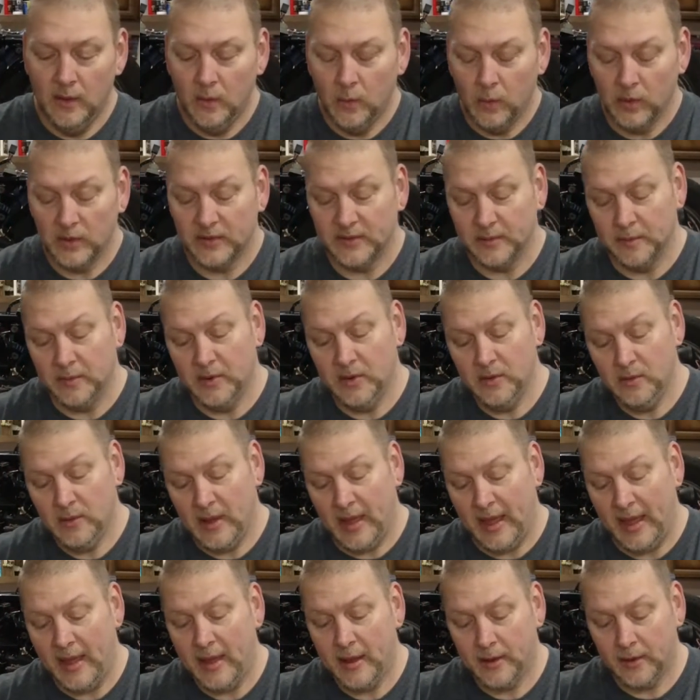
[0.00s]
were some new
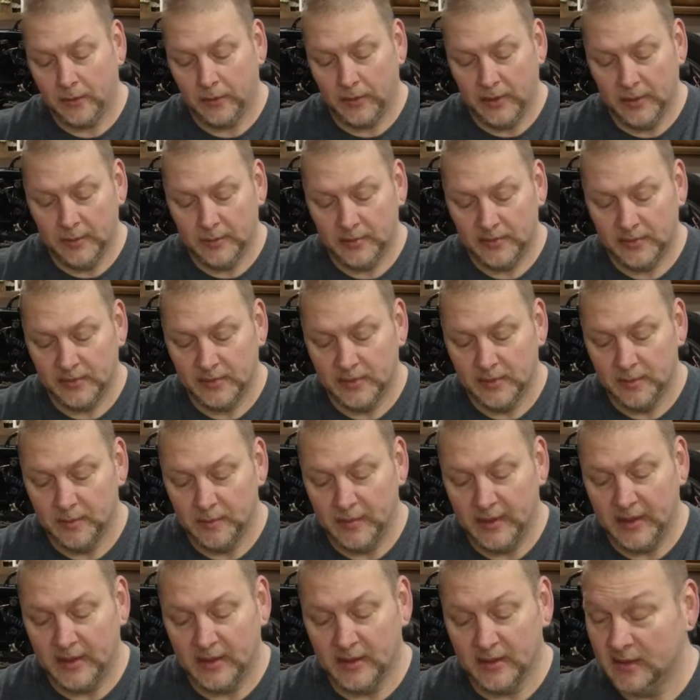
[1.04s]
hand grips,
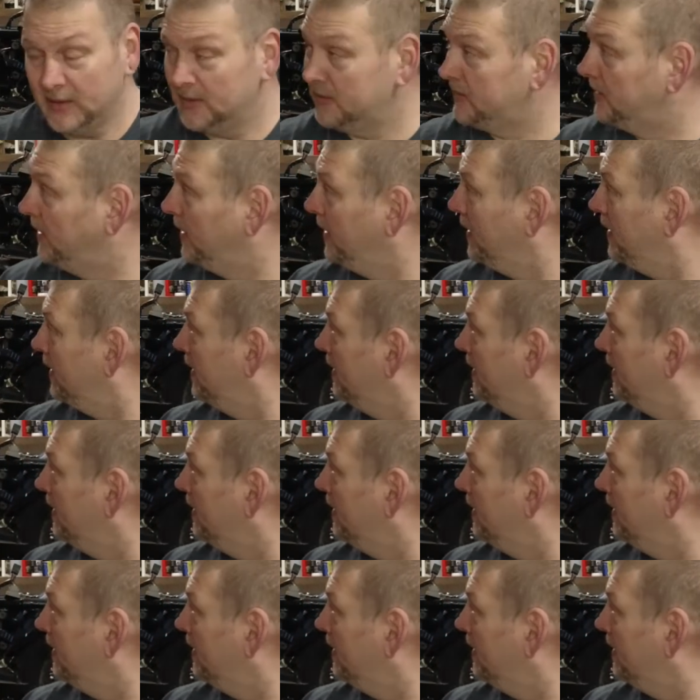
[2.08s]
because